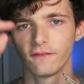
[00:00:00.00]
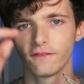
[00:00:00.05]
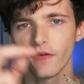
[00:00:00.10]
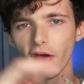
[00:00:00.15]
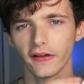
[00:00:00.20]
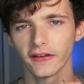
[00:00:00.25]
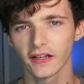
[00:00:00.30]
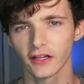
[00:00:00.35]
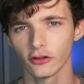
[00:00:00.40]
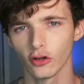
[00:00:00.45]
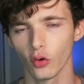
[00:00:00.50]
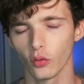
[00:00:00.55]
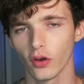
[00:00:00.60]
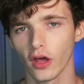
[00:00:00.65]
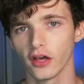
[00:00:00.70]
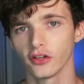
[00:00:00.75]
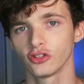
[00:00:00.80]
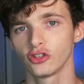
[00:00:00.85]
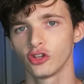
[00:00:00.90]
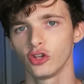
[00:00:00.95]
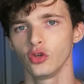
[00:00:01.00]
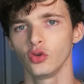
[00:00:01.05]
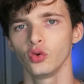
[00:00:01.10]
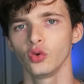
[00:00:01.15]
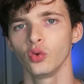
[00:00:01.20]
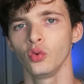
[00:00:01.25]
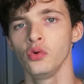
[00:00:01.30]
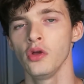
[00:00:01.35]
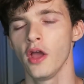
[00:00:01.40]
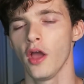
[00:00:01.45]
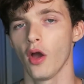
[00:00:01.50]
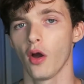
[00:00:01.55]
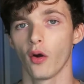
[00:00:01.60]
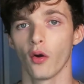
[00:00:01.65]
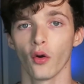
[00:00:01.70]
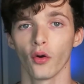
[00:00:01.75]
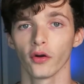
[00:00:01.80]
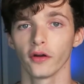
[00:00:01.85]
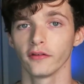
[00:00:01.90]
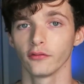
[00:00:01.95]
finding a No Noz 2,
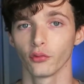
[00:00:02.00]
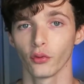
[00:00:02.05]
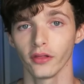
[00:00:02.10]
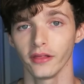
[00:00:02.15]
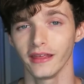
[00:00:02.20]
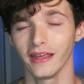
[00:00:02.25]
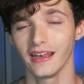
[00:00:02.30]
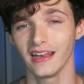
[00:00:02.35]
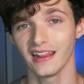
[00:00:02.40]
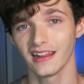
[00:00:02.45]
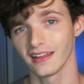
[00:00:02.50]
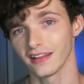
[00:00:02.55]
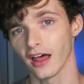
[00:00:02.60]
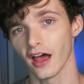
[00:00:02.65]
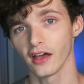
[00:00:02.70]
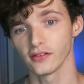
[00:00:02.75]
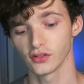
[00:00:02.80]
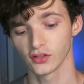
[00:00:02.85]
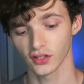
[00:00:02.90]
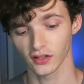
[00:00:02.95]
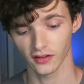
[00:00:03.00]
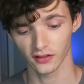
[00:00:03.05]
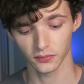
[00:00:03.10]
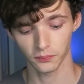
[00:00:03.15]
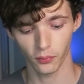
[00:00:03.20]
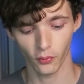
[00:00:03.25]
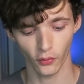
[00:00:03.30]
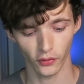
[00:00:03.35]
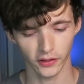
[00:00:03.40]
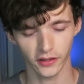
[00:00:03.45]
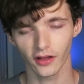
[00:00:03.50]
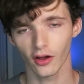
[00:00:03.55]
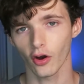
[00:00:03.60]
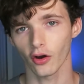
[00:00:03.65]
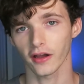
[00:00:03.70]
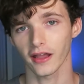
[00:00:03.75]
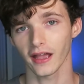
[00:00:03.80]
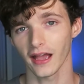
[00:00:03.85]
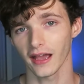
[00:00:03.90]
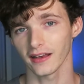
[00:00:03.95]
or really any of the Nozes at this point,
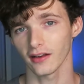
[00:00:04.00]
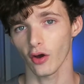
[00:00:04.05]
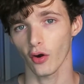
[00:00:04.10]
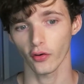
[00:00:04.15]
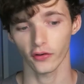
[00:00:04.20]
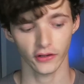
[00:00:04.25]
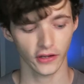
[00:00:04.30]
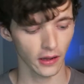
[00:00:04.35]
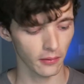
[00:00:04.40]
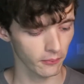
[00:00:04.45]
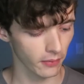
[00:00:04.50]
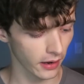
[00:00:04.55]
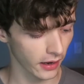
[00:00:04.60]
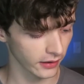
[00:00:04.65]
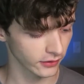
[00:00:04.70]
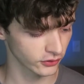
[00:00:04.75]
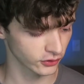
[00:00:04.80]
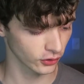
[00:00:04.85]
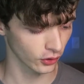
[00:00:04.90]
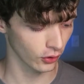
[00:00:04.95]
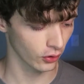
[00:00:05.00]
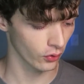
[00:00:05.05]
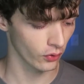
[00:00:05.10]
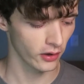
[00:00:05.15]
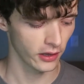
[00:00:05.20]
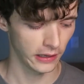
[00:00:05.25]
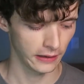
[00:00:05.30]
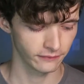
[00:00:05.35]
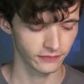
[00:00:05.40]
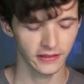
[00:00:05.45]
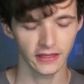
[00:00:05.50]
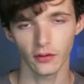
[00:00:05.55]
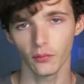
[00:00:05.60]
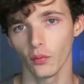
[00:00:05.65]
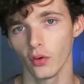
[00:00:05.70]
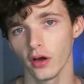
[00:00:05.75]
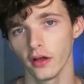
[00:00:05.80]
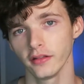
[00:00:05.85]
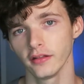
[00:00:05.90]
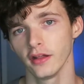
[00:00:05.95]
are kind of hard to come by, so if you get
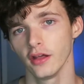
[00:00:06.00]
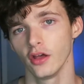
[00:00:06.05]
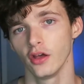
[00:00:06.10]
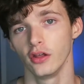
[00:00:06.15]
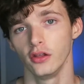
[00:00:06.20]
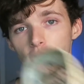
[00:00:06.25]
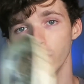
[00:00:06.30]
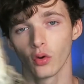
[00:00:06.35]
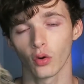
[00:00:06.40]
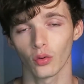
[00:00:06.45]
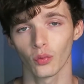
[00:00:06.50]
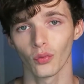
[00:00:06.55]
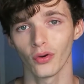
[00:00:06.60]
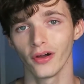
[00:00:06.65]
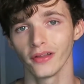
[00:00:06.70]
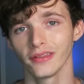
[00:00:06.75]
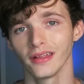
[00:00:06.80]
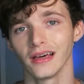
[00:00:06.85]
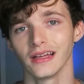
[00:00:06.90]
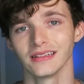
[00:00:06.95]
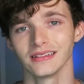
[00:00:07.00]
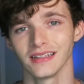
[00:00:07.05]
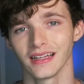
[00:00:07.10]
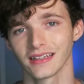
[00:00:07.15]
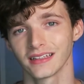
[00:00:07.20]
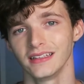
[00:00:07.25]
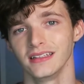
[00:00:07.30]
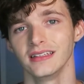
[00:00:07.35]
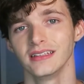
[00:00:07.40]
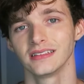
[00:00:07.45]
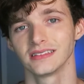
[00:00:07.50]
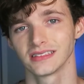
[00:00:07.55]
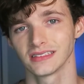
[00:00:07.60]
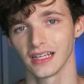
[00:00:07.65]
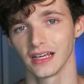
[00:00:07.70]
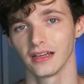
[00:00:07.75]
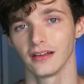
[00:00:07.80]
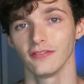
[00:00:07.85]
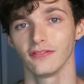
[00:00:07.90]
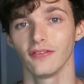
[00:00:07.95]
one, you are one lucky
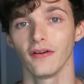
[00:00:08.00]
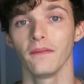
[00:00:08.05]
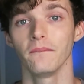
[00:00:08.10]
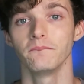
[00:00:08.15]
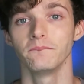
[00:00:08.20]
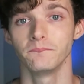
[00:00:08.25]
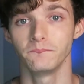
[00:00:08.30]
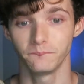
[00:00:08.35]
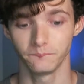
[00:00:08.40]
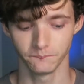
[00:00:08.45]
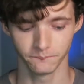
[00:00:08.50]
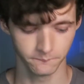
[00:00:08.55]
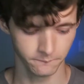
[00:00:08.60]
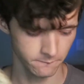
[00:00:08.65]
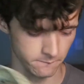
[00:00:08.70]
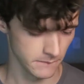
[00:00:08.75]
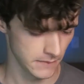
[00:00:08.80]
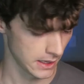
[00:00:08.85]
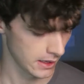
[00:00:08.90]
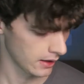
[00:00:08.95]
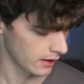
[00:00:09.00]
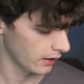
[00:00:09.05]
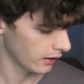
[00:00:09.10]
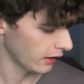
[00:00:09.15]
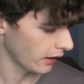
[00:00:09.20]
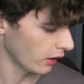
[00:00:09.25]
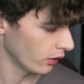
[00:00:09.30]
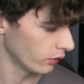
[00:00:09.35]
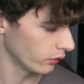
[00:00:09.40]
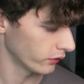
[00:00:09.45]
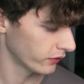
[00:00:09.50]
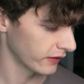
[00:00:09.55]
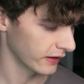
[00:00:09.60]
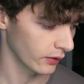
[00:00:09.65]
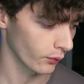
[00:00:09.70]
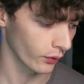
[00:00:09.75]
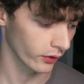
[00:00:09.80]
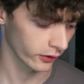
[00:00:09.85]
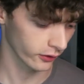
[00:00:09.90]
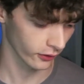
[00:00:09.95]
son of a... I don't think
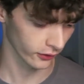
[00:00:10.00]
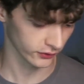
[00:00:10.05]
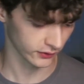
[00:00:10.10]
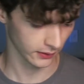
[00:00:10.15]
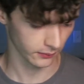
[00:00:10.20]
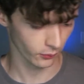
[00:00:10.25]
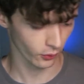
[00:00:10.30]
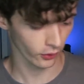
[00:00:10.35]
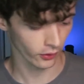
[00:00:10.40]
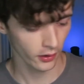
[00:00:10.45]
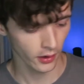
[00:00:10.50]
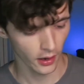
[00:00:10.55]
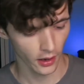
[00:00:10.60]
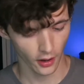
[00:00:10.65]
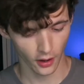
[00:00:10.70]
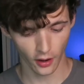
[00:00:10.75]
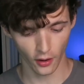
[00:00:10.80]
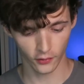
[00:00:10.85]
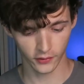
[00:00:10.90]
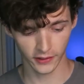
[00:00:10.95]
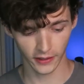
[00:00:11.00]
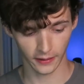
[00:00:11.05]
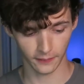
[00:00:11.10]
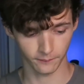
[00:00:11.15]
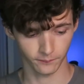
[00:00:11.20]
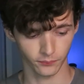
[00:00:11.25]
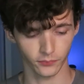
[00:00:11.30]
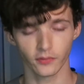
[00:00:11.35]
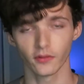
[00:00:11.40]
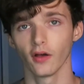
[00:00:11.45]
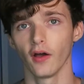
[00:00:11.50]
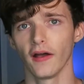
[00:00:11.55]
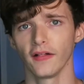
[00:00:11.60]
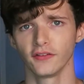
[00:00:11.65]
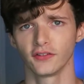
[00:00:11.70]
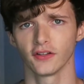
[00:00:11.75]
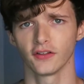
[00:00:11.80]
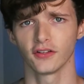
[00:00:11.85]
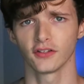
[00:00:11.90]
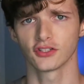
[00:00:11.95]
I want to curse anymore. Okay, at
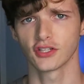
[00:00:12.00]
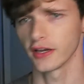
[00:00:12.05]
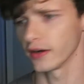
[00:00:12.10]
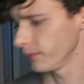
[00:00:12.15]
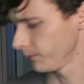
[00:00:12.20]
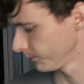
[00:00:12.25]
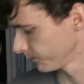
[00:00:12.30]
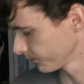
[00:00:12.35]
least on this channel.